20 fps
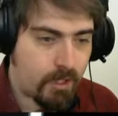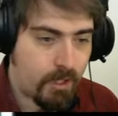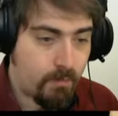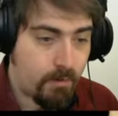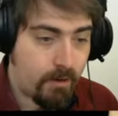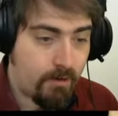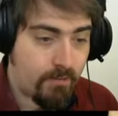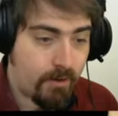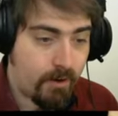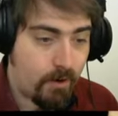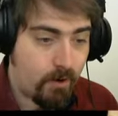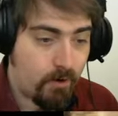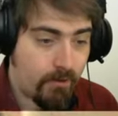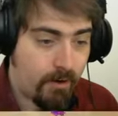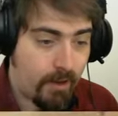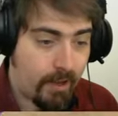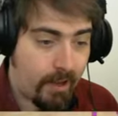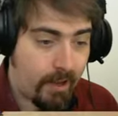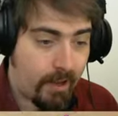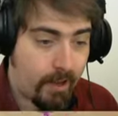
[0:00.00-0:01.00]
However,
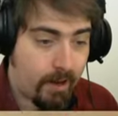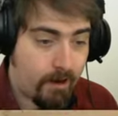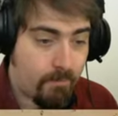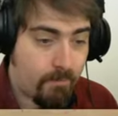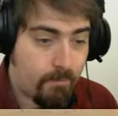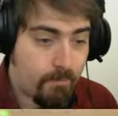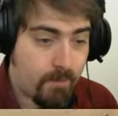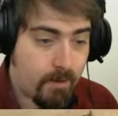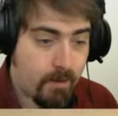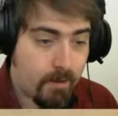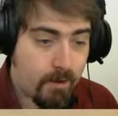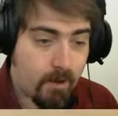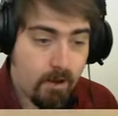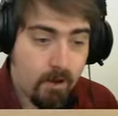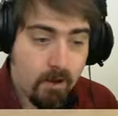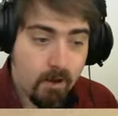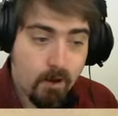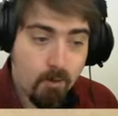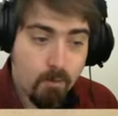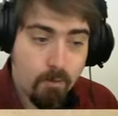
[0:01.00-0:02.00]
over here
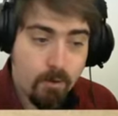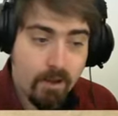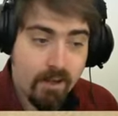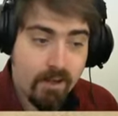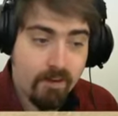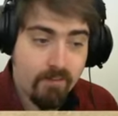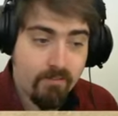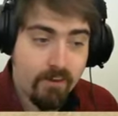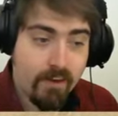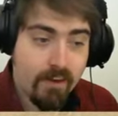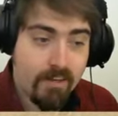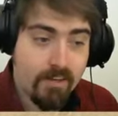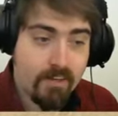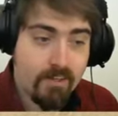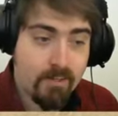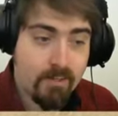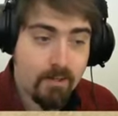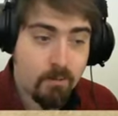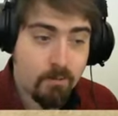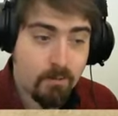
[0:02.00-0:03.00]
we have a
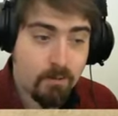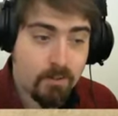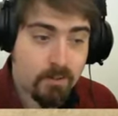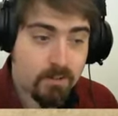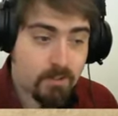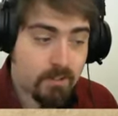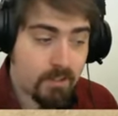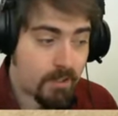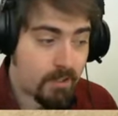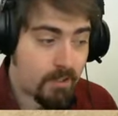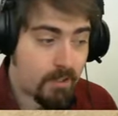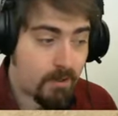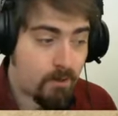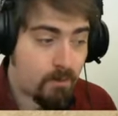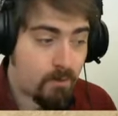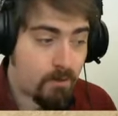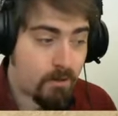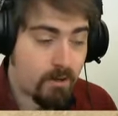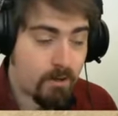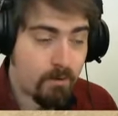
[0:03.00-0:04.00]
nuke
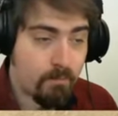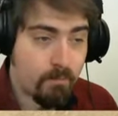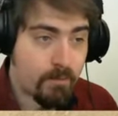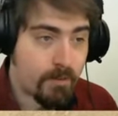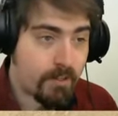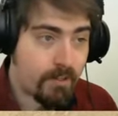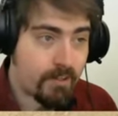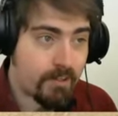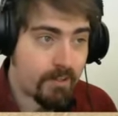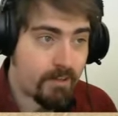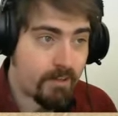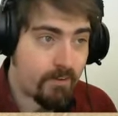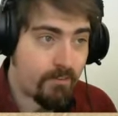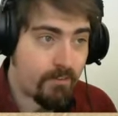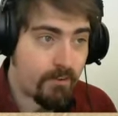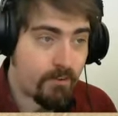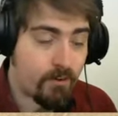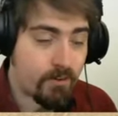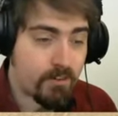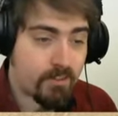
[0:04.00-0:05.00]
silo completed
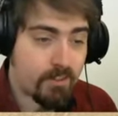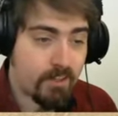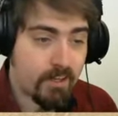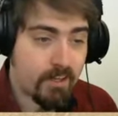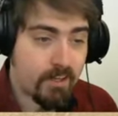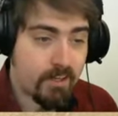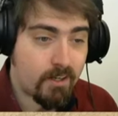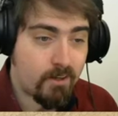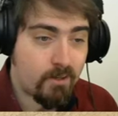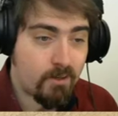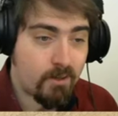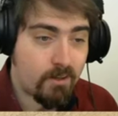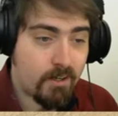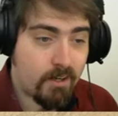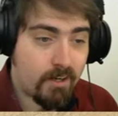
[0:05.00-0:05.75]
for Psycho.